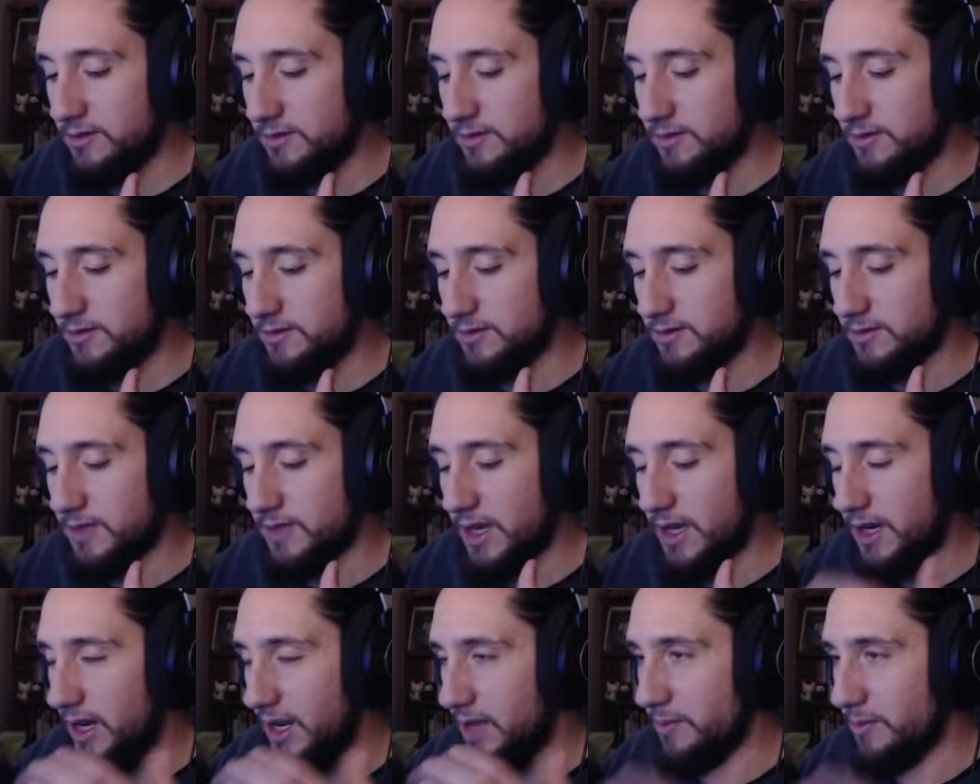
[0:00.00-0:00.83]

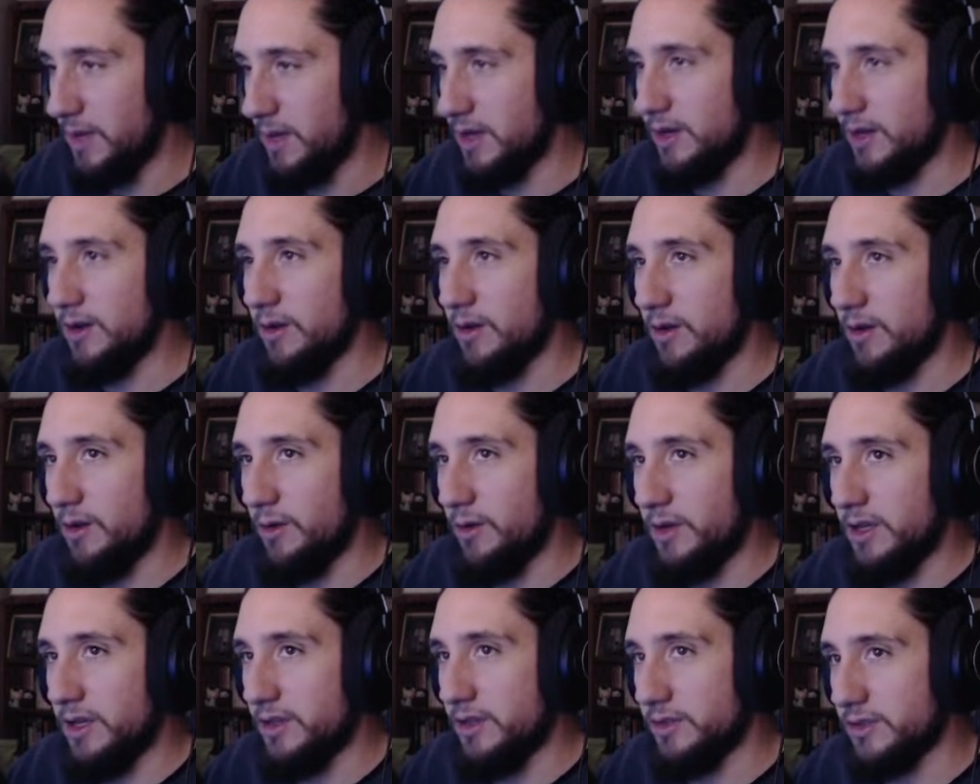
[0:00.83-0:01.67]
that Handmade Hero
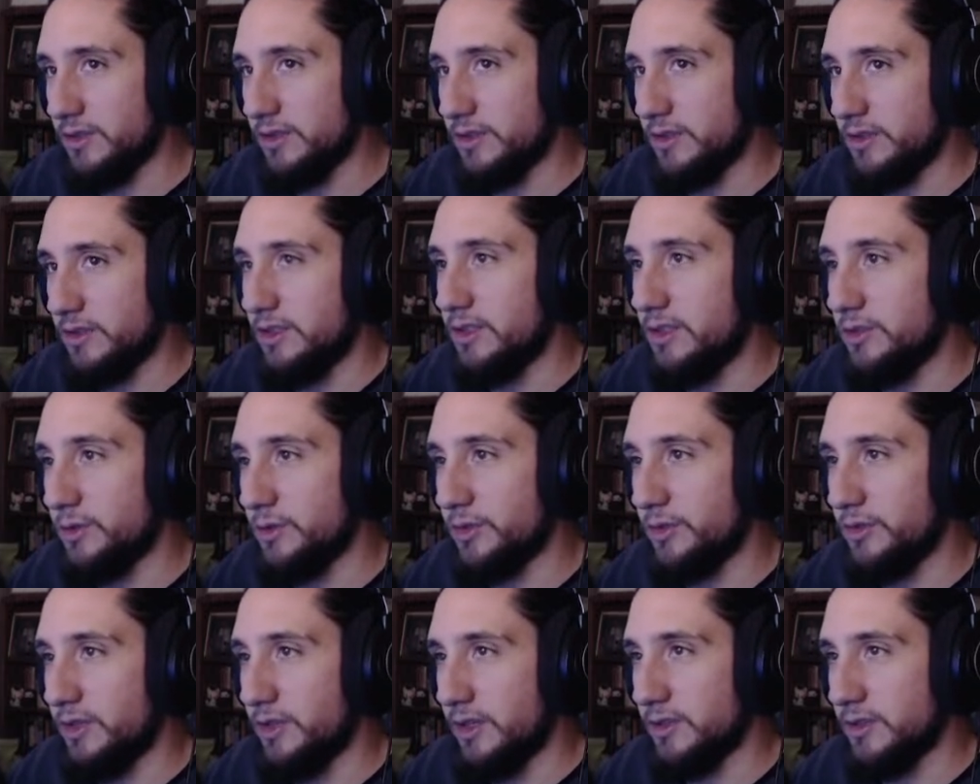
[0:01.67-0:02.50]
is as
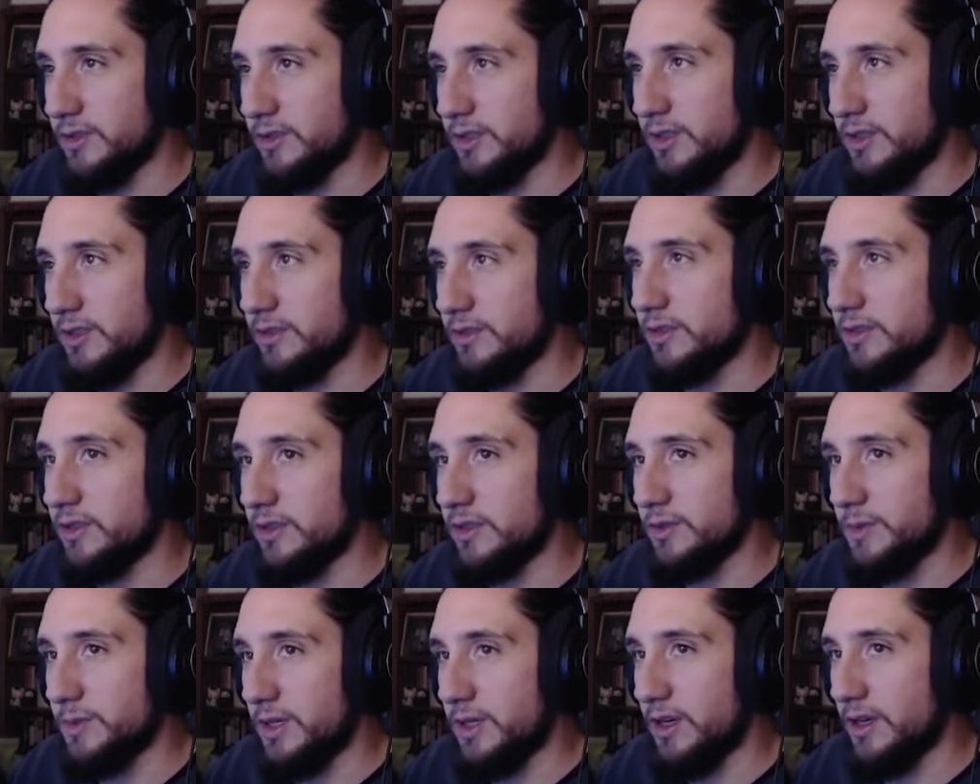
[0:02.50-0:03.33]
interesting as it is
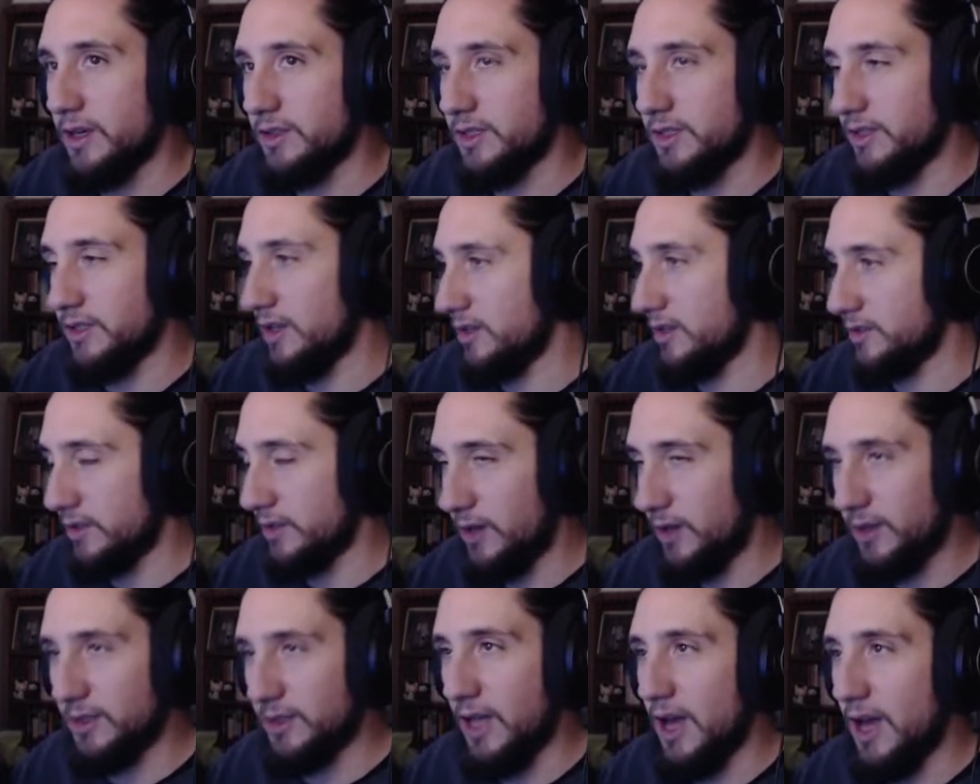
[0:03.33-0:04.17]
because he does it
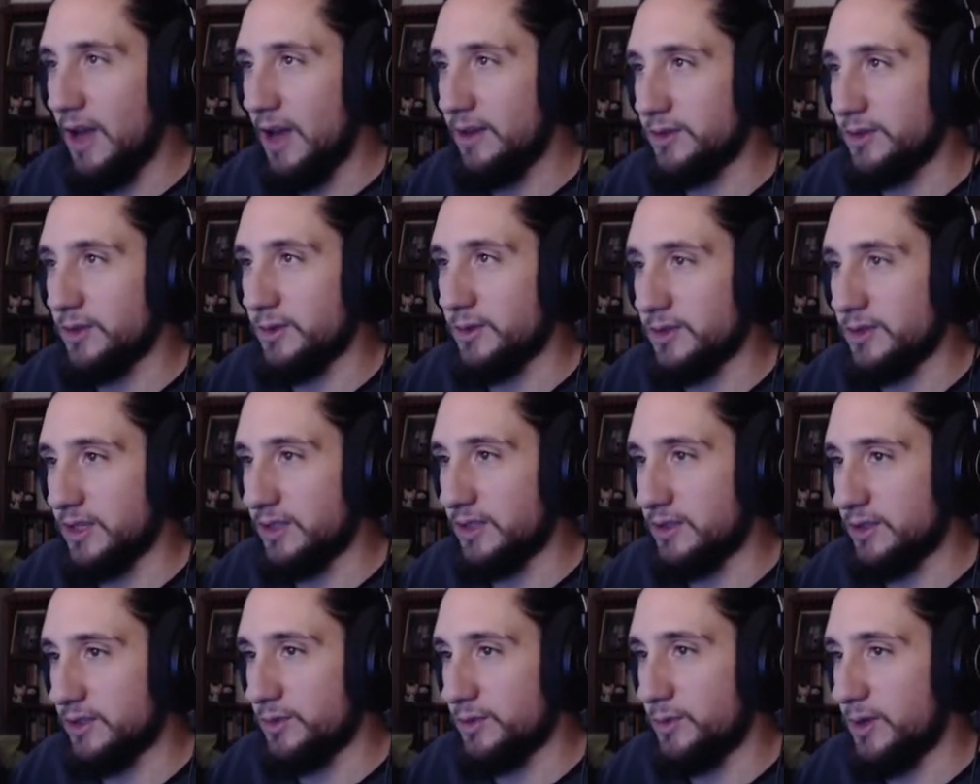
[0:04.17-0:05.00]
all live. So it's like
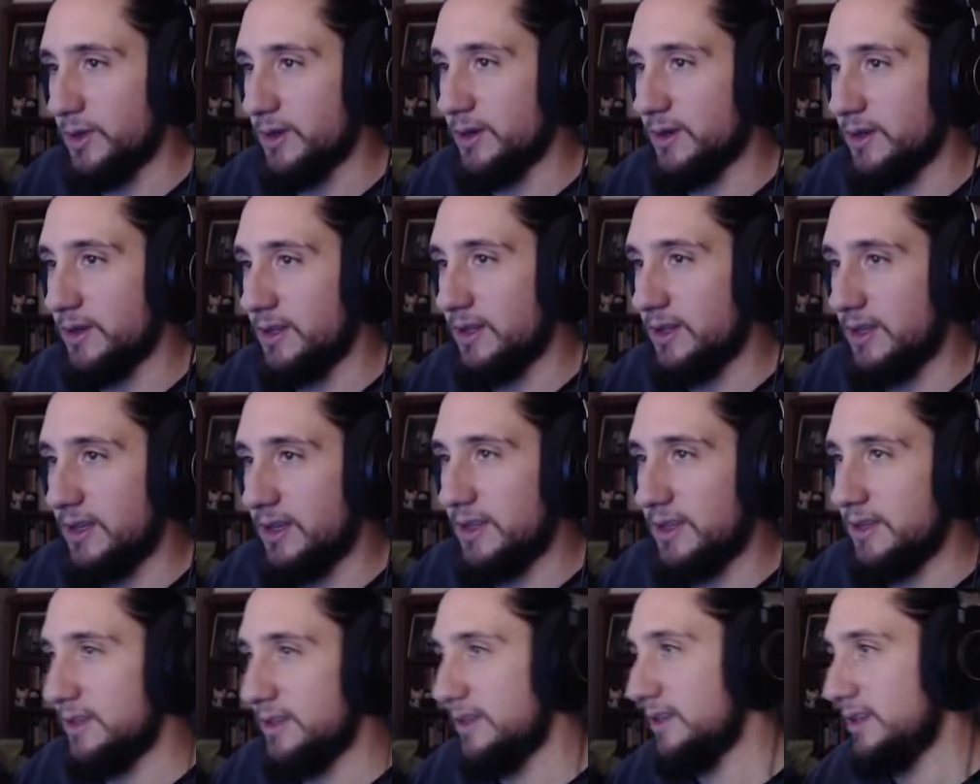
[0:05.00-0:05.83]
this weird
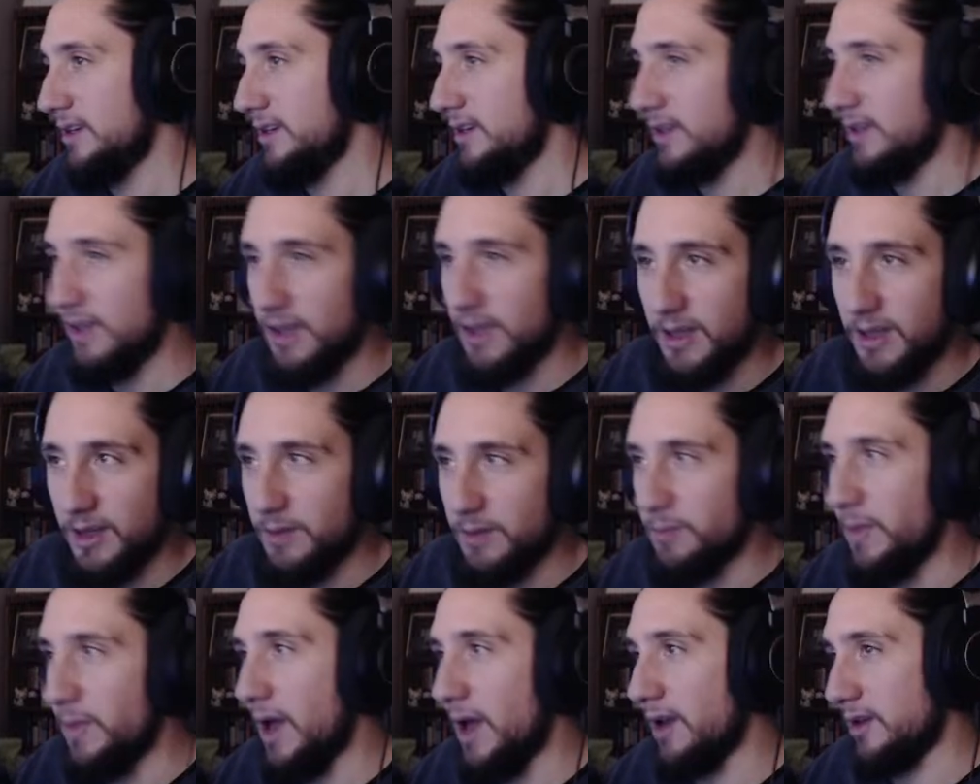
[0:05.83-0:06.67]

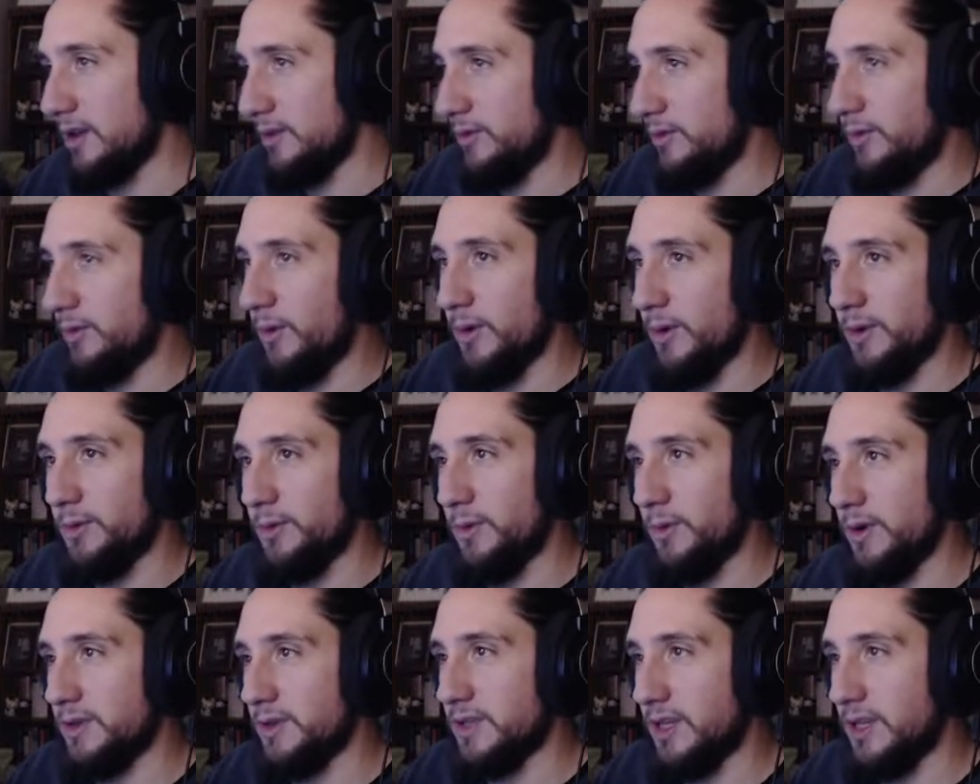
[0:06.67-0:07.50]
back and forth
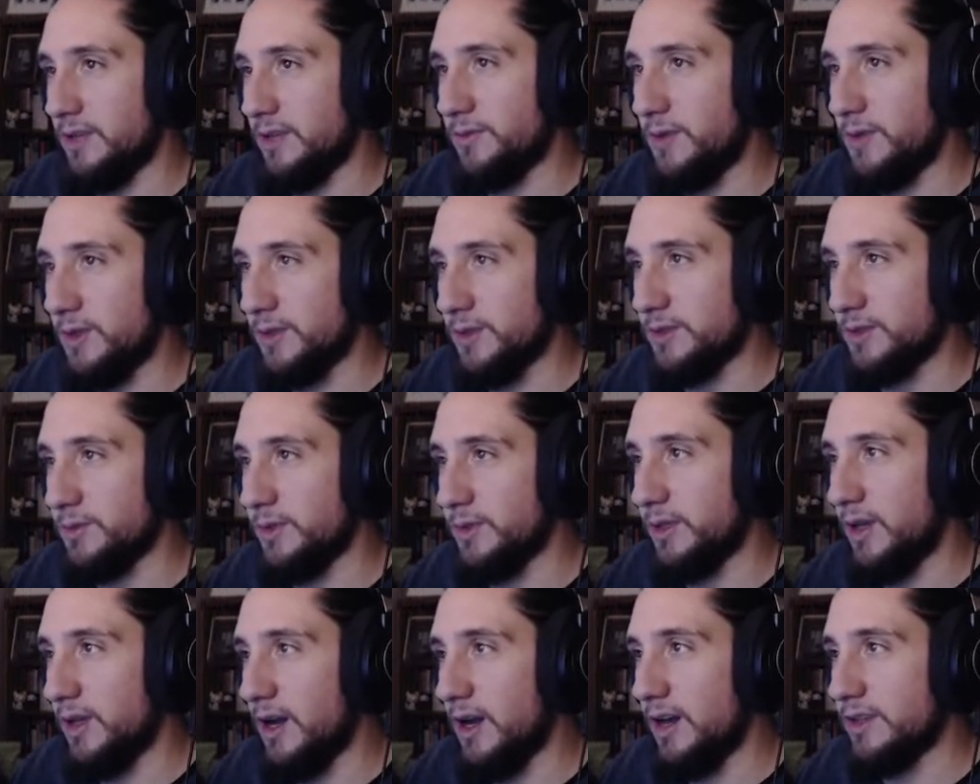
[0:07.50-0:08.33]
where it's like it feels
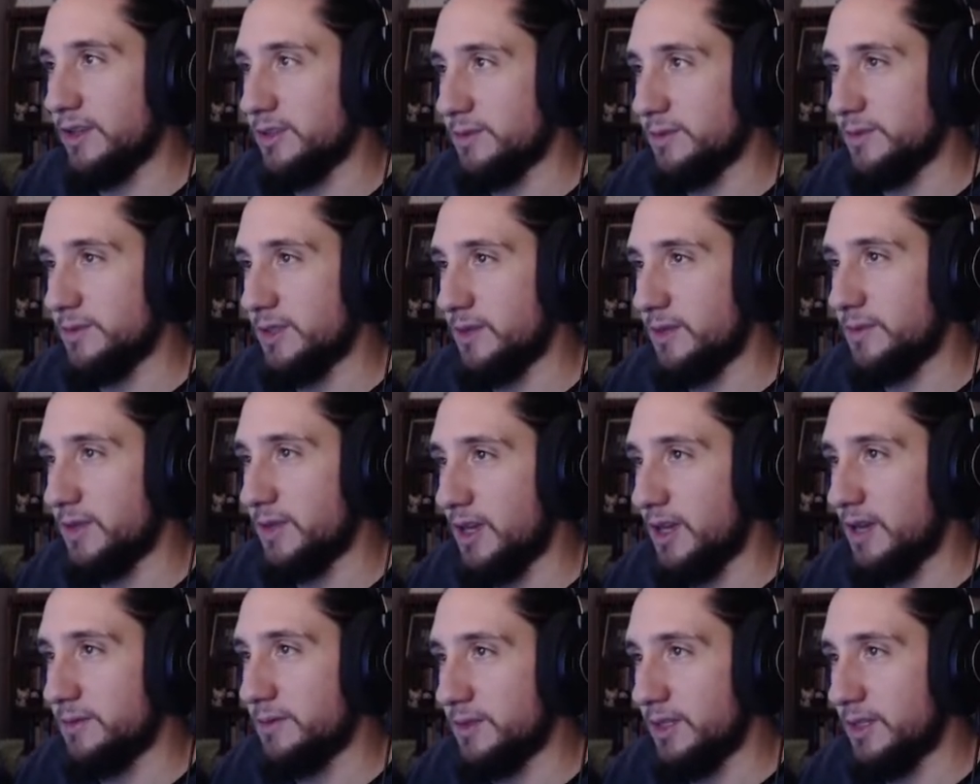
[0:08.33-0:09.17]
really awesome
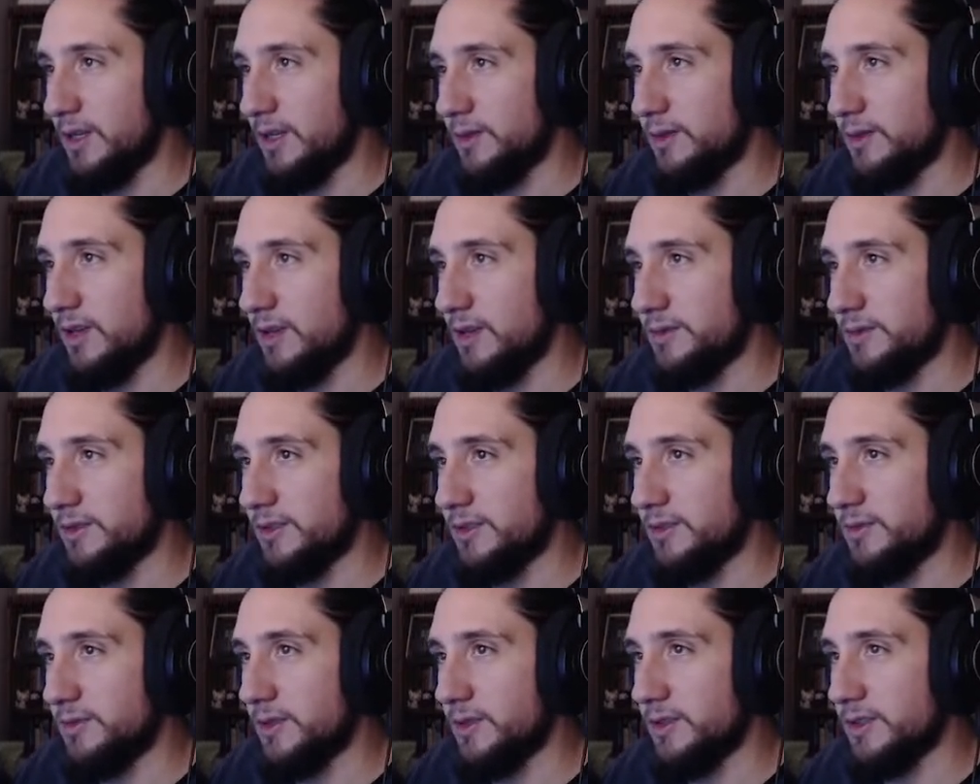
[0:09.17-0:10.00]
sometimes, and then other times it
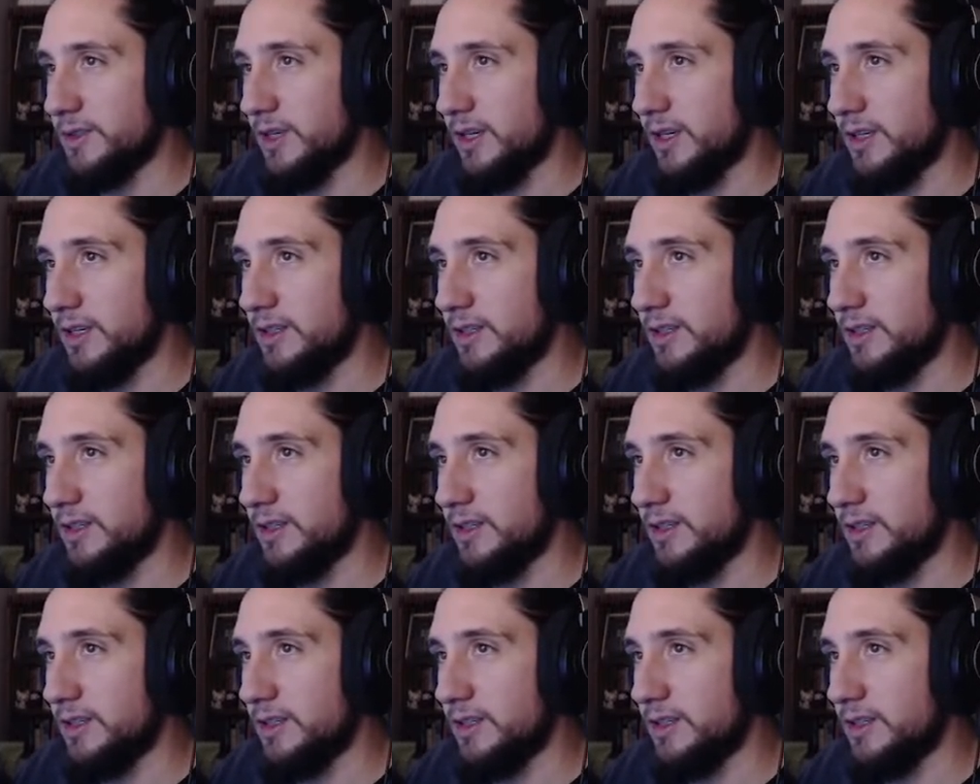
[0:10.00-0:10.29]
just feels like,